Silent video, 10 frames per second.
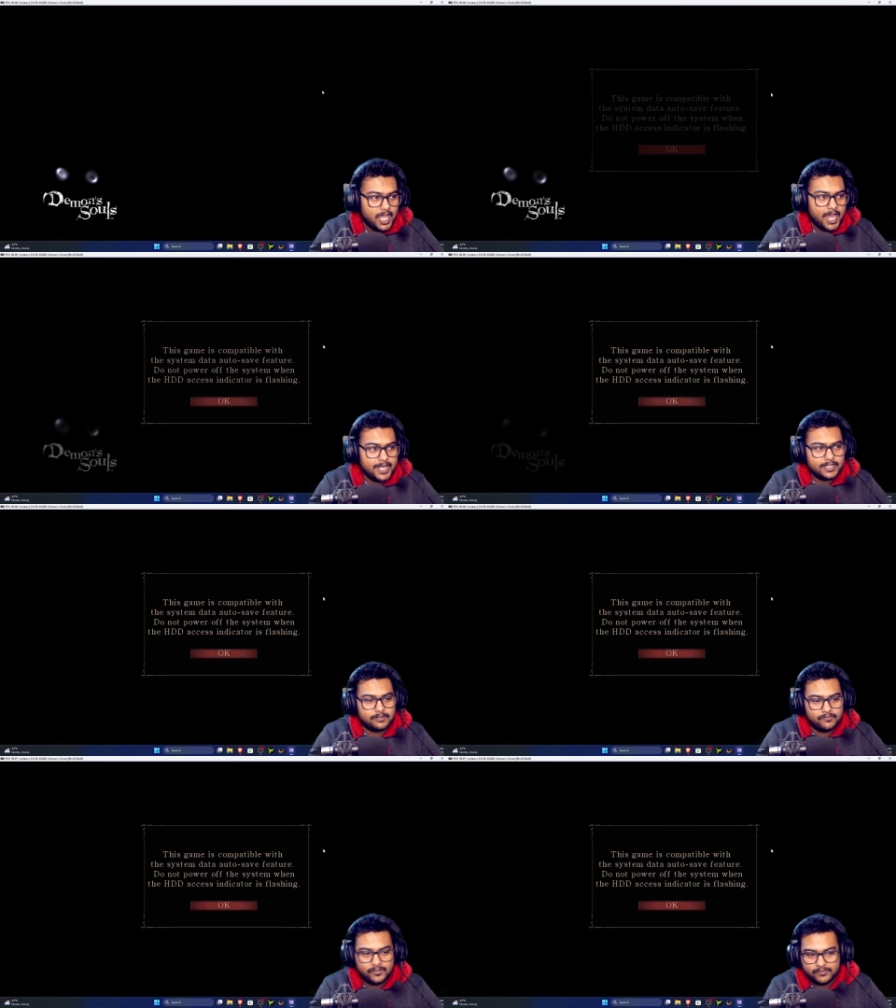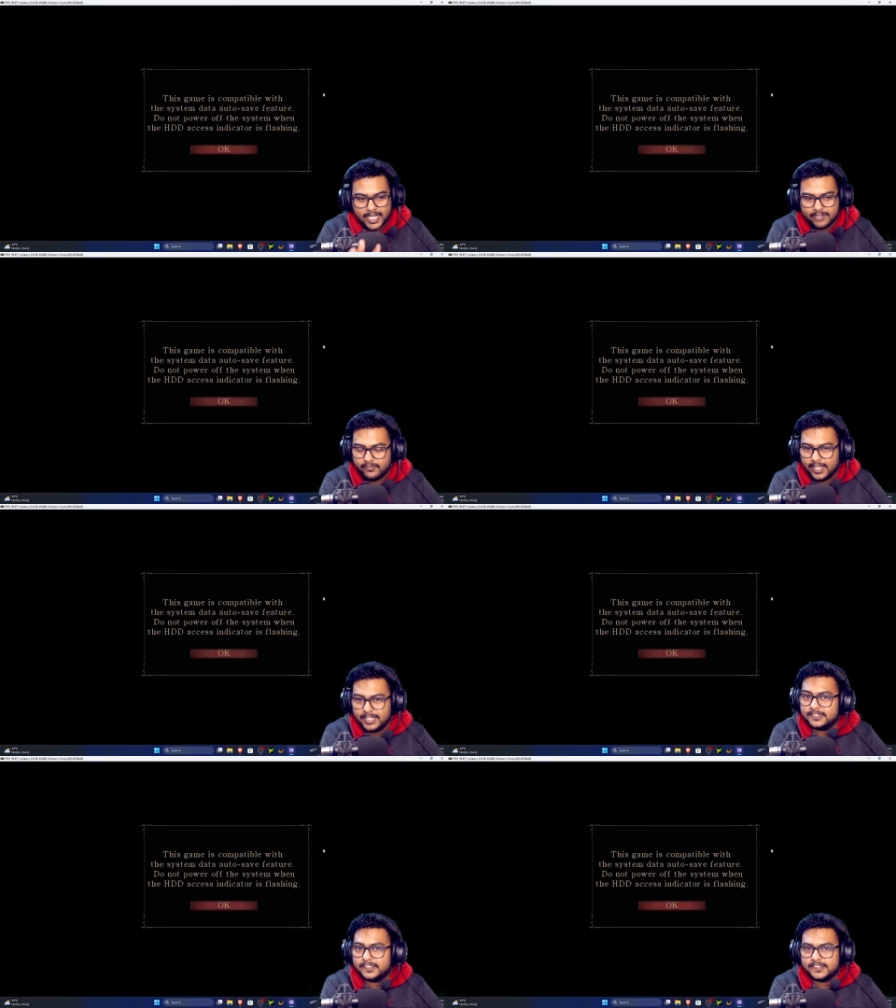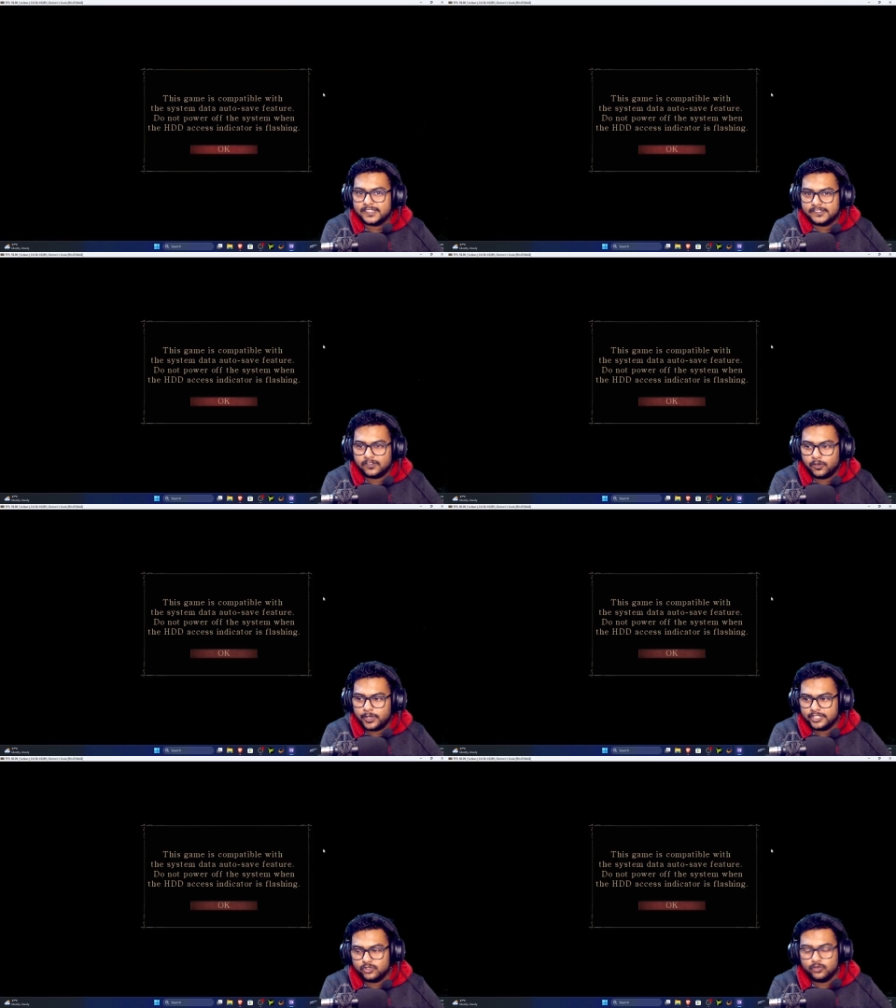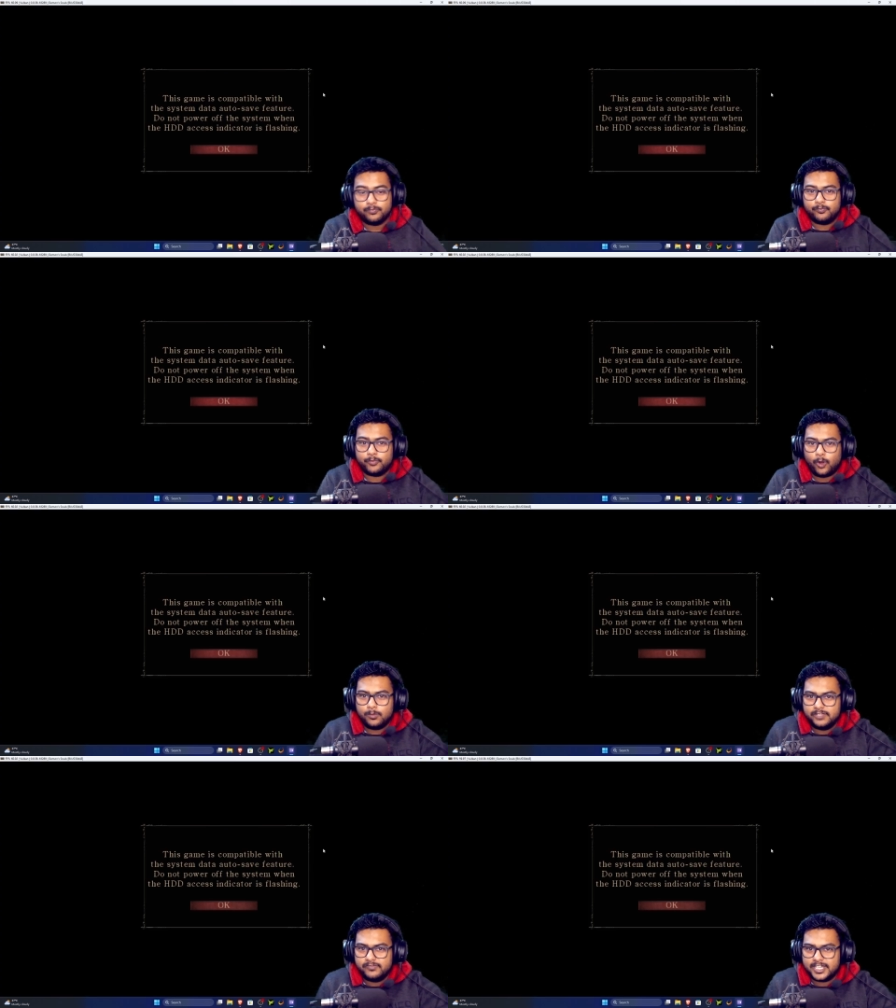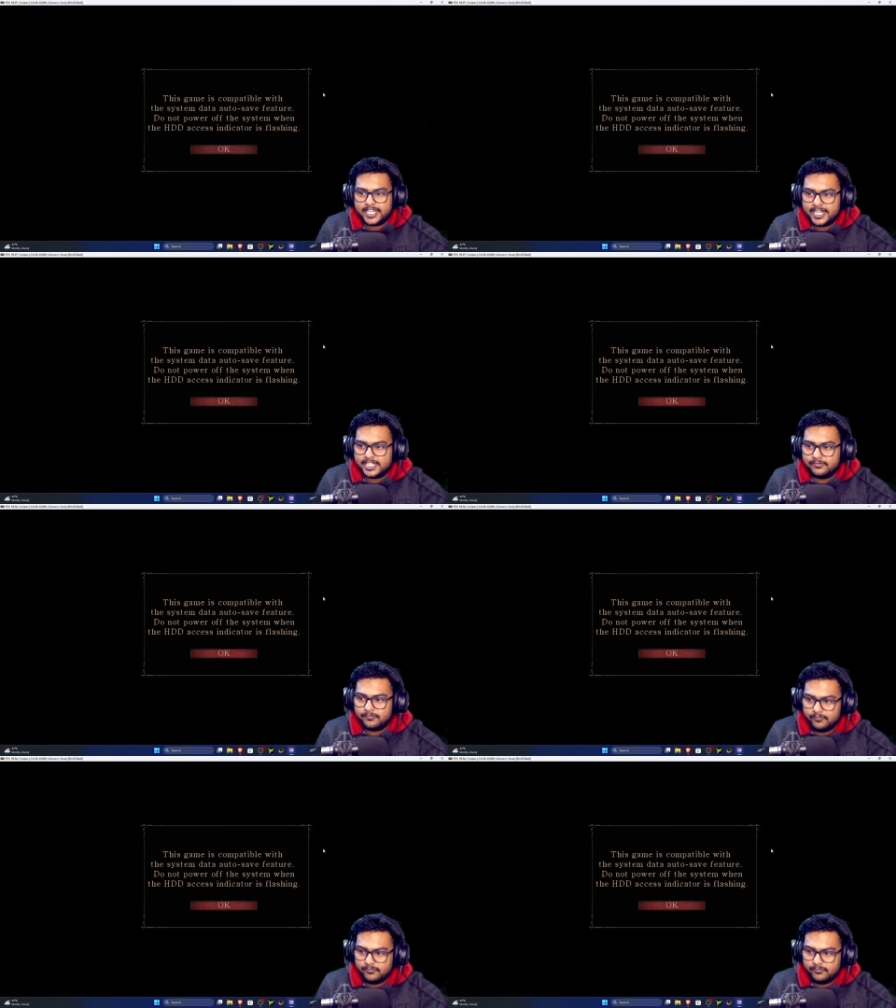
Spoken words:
And like while this is loading, you probably will get a